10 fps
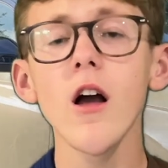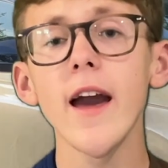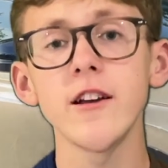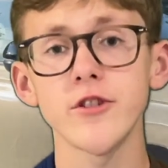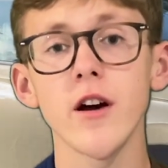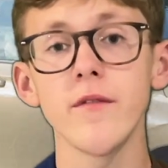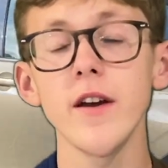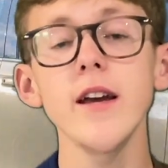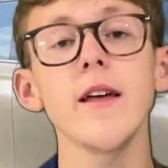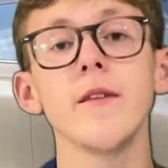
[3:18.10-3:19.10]
HR-V
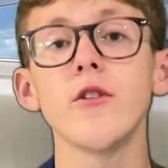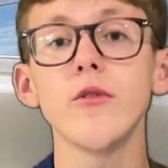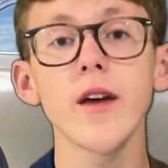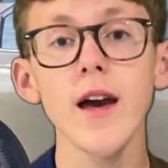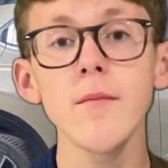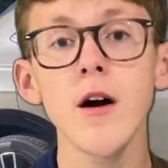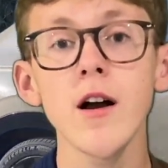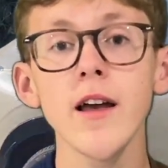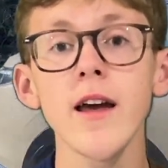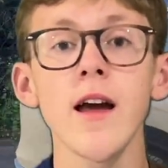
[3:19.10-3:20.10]
in the UK
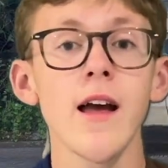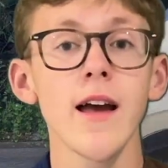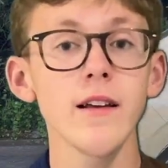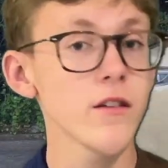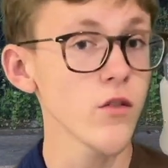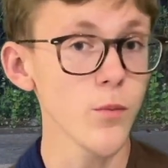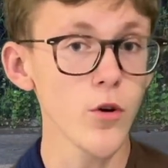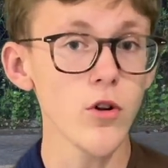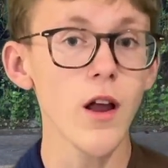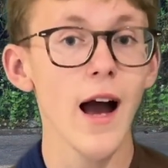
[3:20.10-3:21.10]
market is a
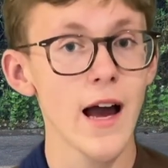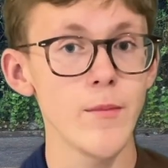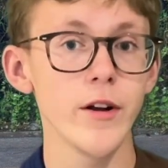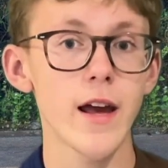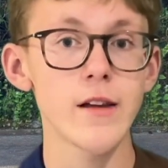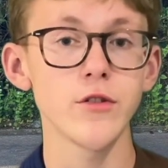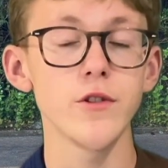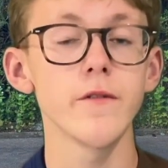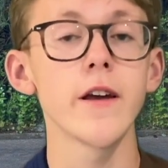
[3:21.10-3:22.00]
small hybrid SUV.